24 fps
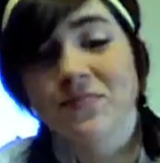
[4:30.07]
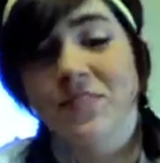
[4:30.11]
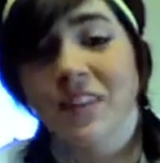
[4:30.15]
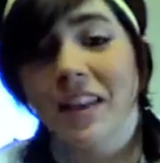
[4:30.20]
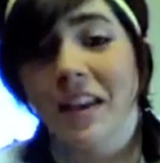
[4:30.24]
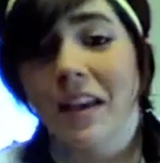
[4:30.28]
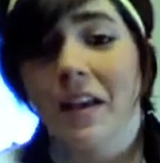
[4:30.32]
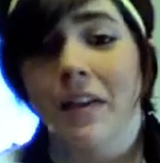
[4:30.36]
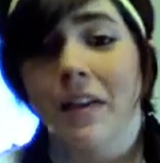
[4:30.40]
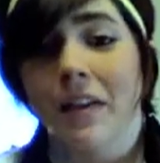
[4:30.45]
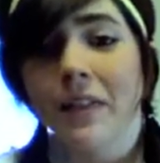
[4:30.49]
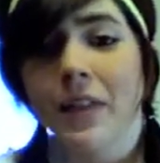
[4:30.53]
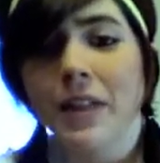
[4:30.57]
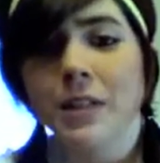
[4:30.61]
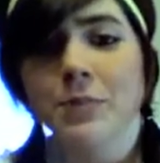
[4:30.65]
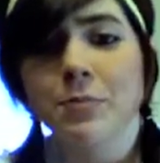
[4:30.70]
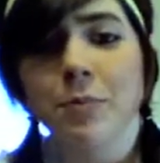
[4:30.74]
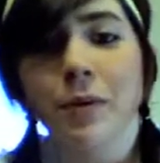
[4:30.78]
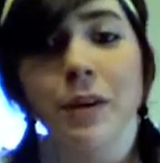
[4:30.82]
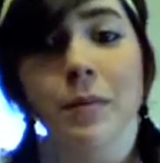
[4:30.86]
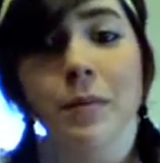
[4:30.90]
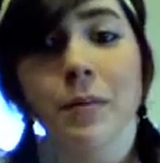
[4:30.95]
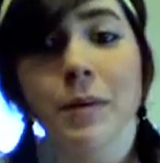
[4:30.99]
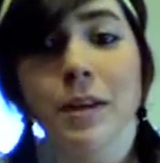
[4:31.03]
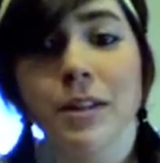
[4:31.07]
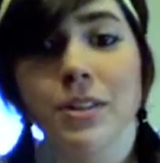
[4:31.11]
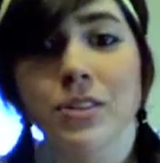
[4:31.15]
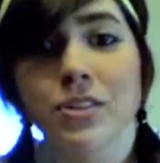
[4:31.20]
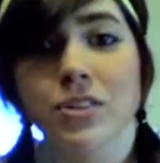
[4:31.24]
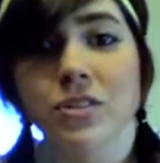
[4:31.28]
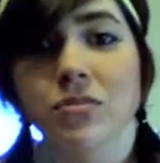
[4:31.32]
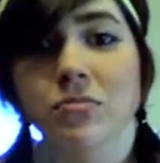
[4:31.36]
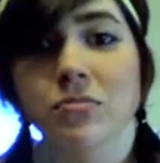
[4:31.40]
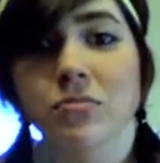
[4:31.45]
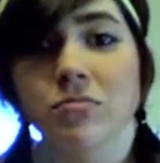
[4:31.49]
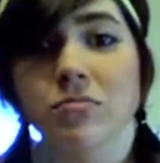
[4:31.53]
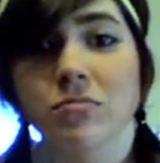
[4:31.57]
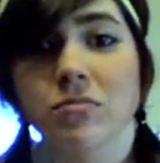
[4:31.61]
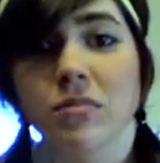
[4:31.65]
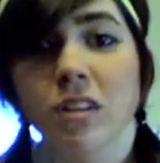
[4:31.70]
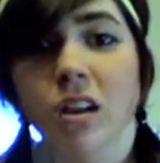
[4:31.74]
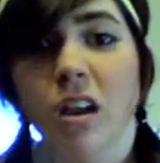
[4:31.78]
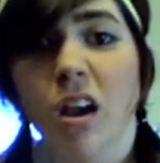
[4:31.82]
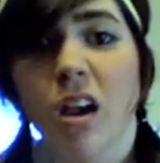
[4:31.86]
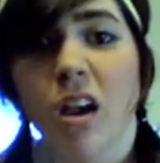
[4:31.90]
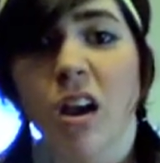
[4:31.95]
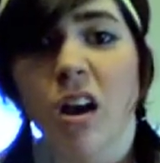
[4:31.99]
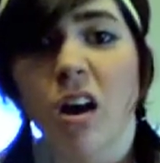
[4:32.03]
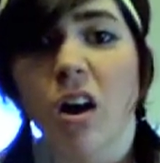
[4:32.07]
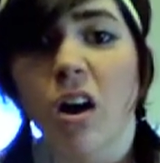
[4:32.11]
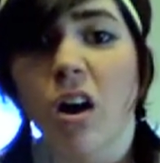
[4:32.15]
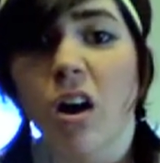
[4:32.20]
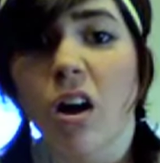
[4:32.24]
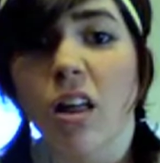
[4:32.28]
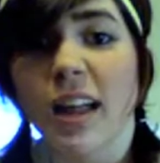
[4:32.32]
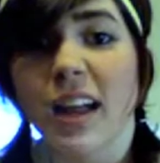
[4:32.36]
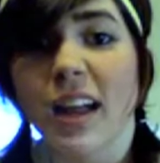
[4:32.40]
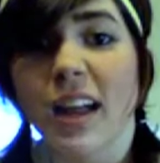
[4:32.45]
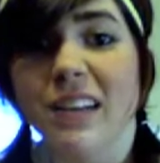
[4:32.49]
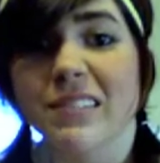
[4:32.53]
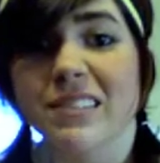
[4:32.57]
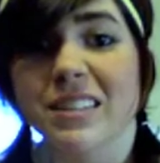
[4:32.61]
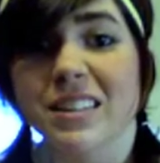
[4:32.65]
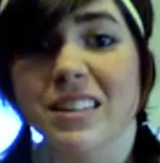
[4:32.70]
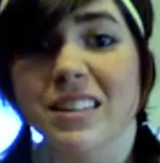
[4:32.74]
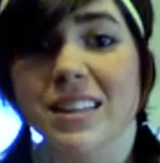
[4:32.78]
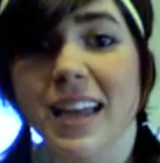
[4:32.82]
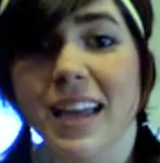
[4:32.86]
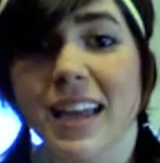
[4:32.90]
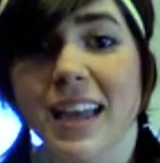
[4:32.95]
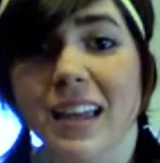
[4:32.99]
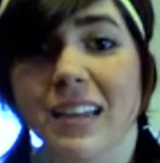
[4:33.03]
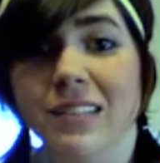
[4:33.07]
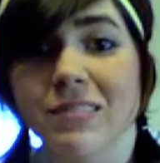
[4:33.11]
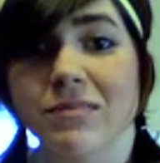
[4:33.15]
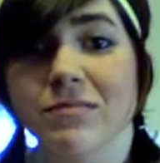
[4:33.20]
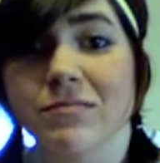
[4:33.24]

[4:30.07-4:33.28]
Yeah, that's pretty much all I have to say.